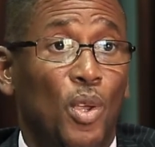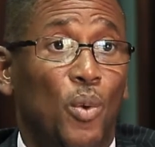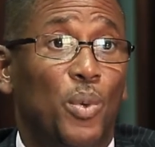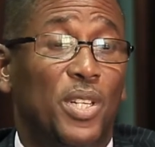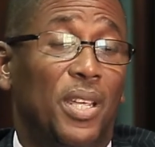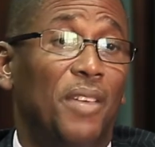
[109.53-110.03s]

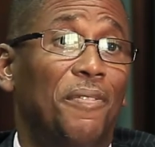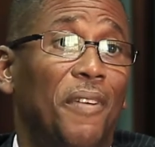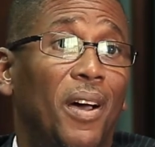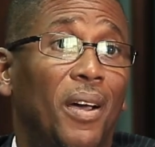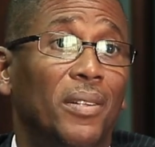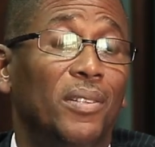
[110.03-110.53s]
which, if
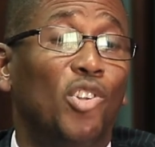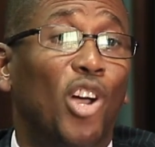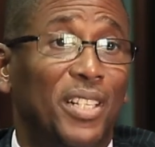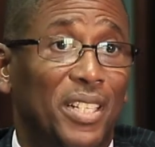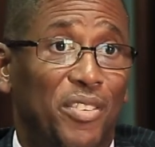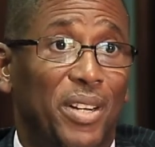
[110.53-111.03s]

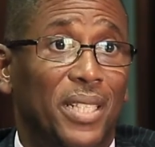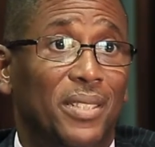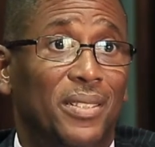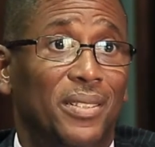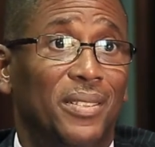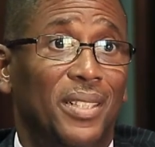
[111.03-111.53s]
not
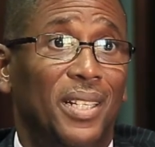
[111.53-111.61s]
addressed,